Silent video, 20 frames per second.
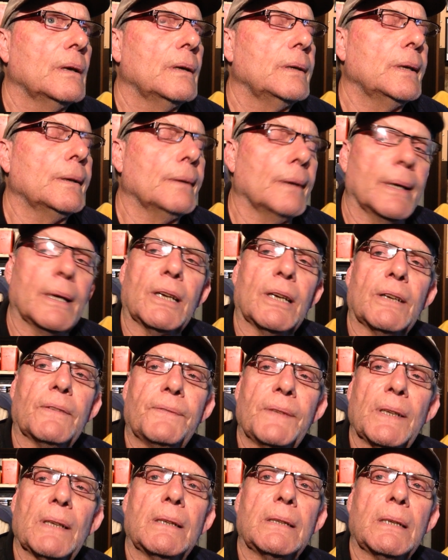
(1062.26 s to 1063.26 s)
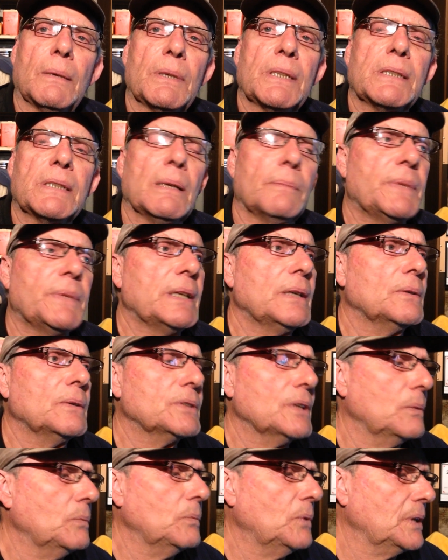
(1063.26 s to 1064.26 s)
You know, I got a feeling there was something
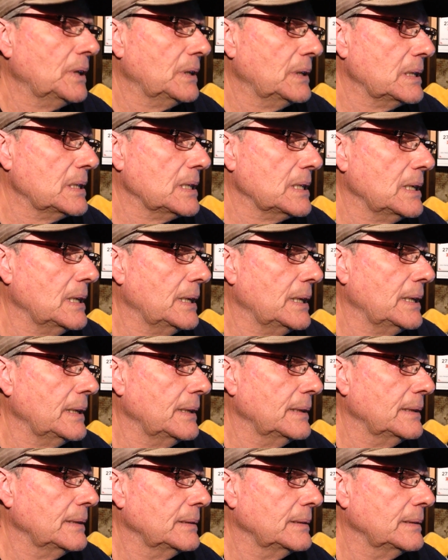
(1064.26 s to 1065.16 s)
else I wanted to say,